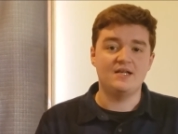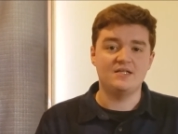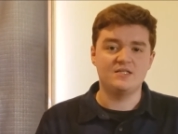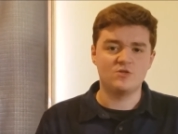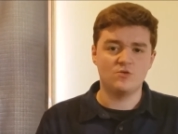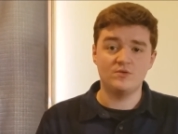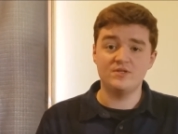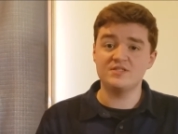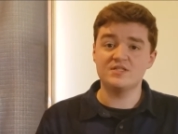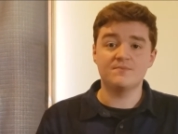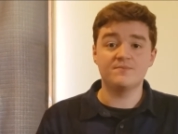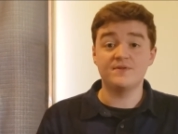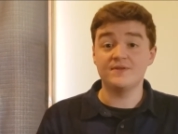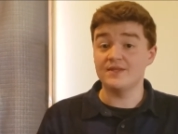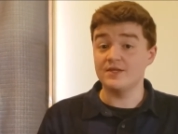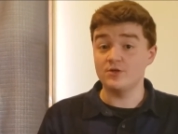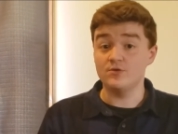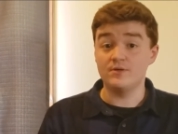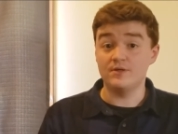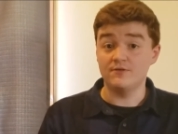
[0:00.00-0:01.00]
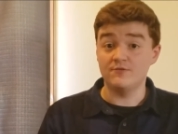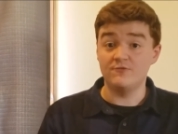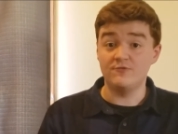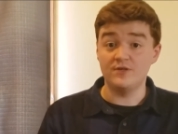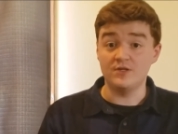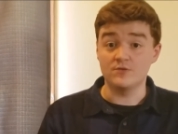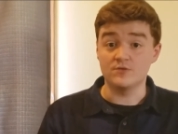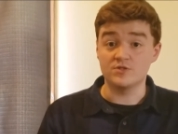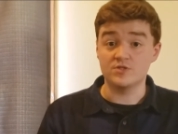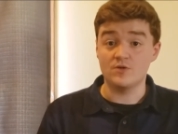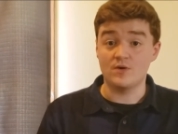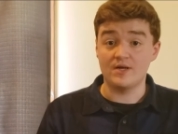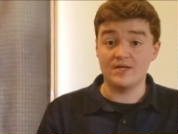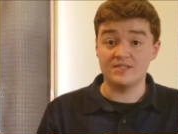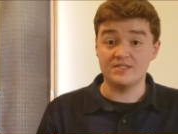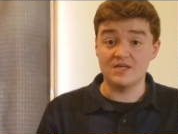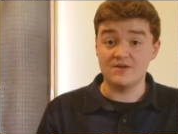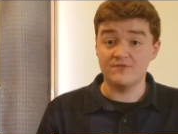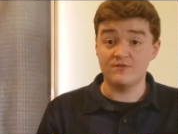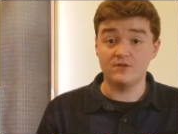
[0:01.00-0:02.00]
It's only something that you can feel. So I
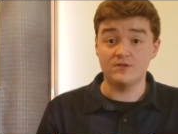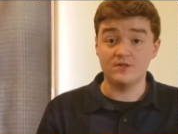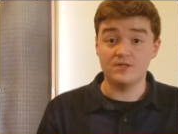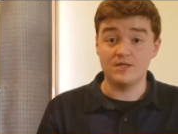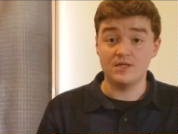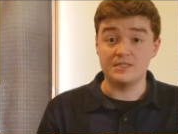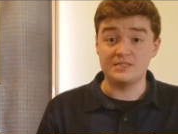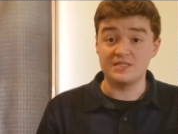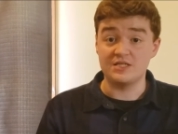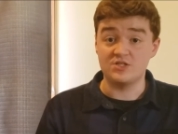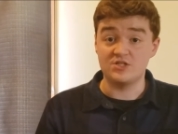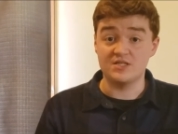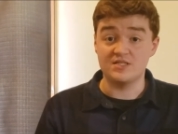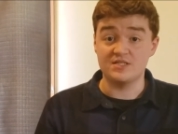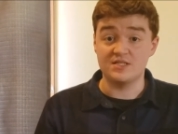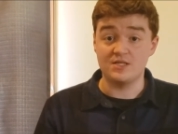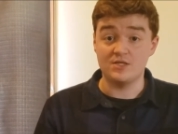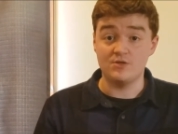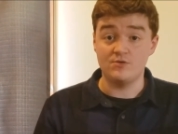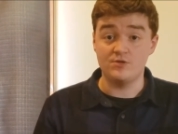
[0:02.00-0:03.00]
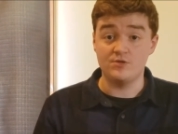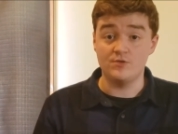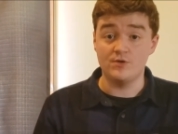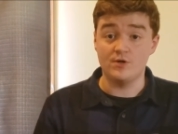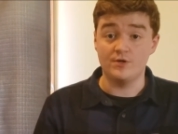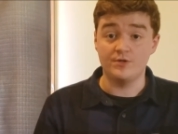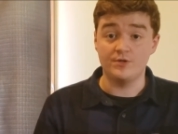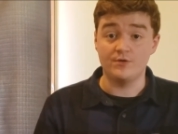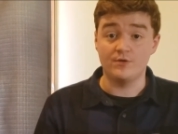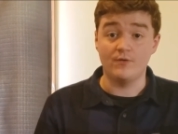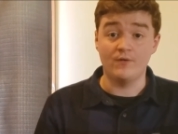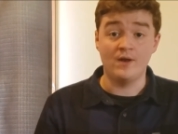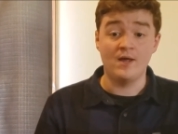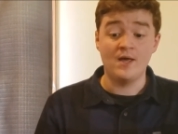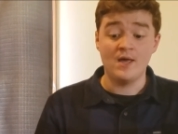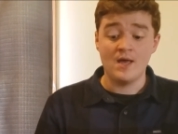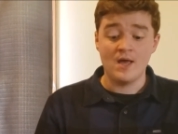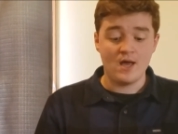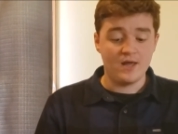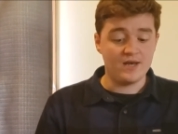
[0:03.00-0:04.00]
definitely suggest that you do it on your own.
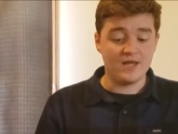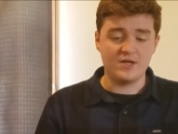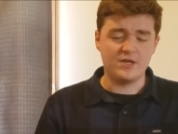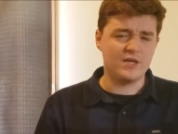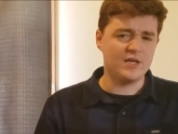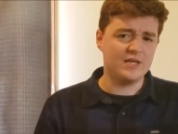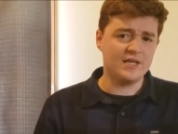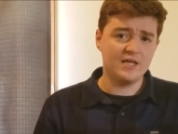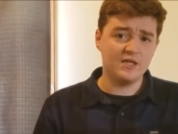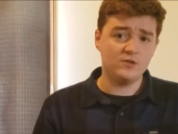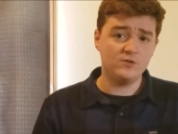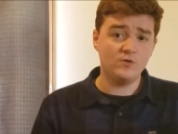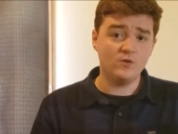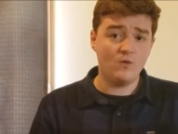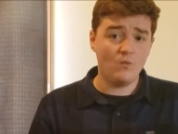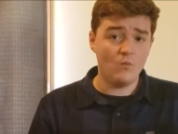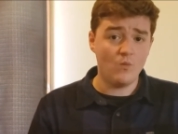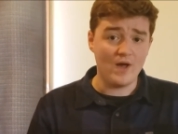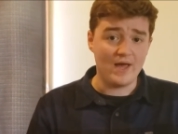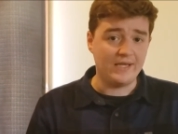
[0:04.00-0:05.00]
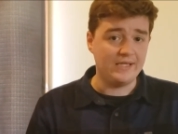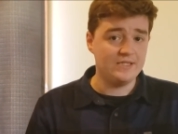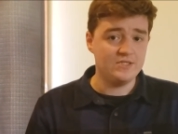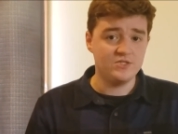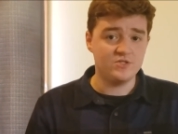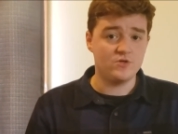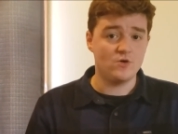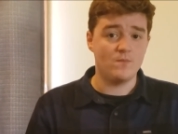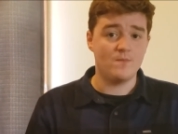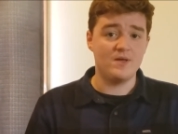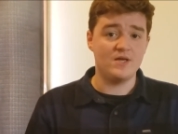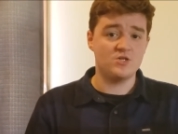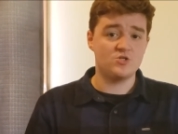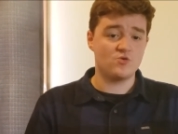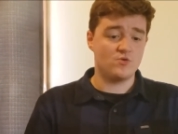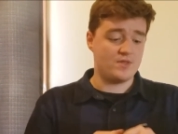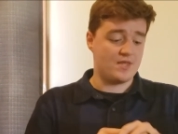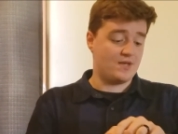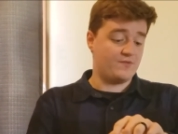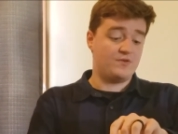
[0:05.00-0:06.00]
Now you're gonna get a little wet, so make
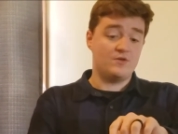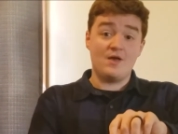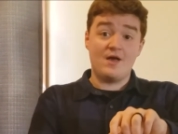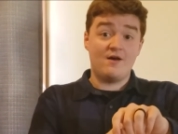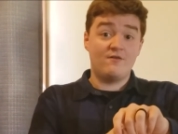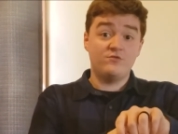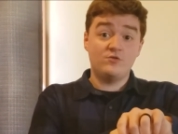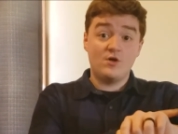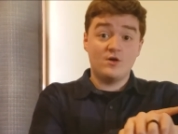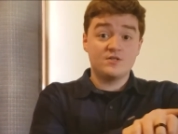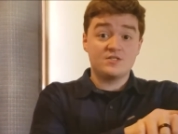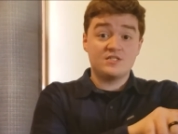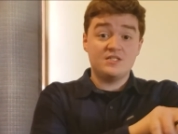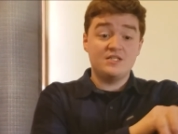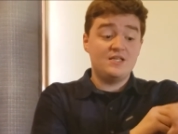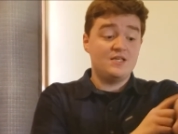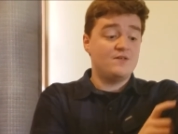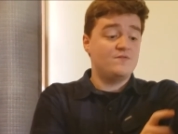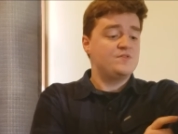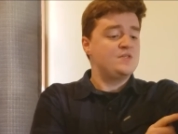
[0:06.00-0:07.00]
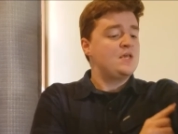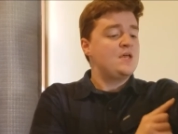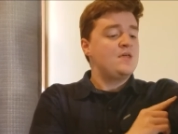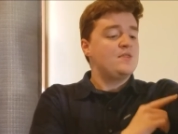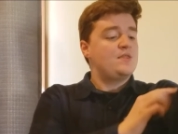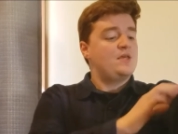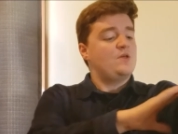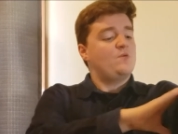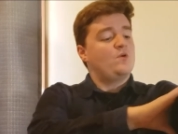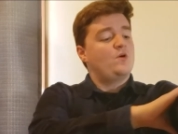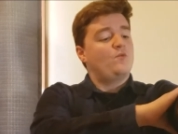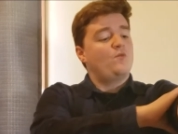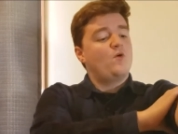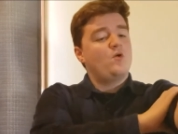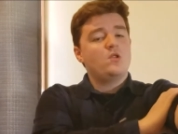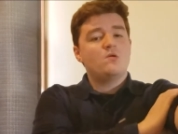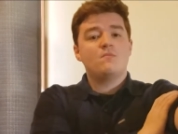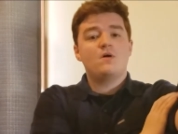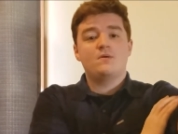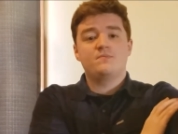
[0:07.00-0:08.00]
sure that if you have long sleeves, that you wanna
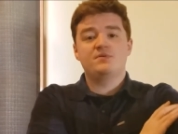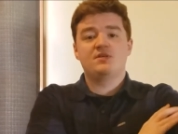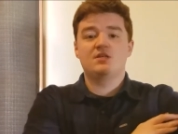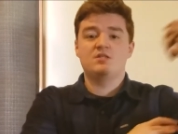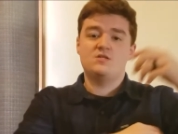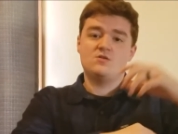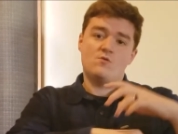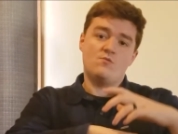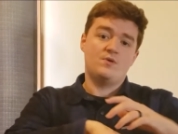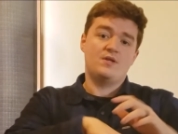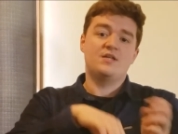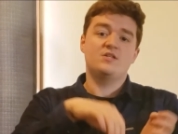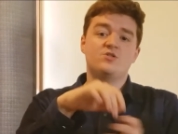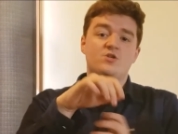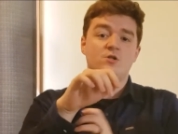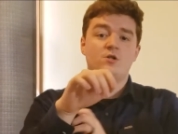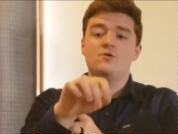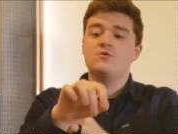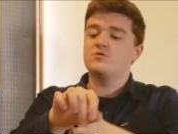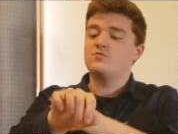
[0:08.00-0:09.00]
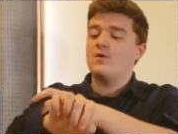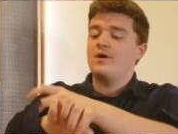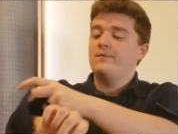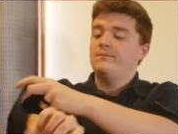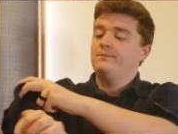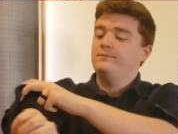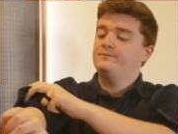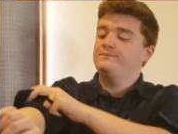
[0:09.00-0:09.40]
roll them up because you don't wanna get your clothes wet.